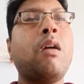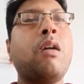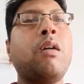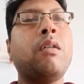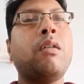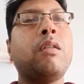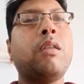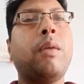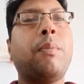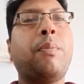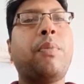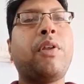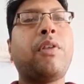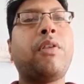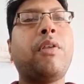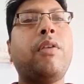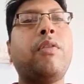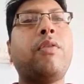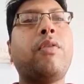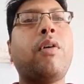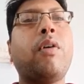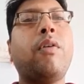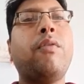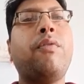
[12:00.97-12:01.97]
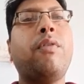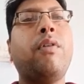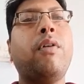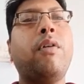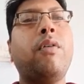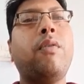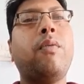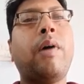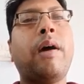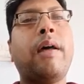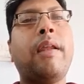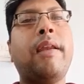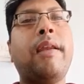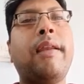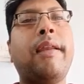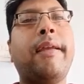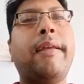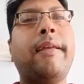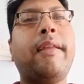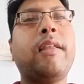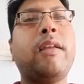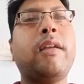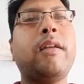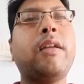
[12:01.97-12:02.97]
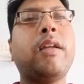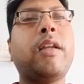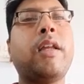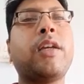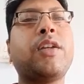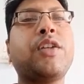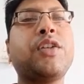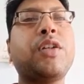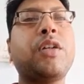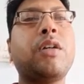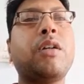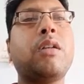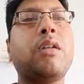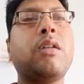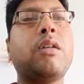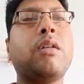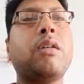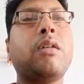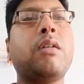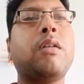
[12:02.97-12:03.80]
the presence of viral antigen detection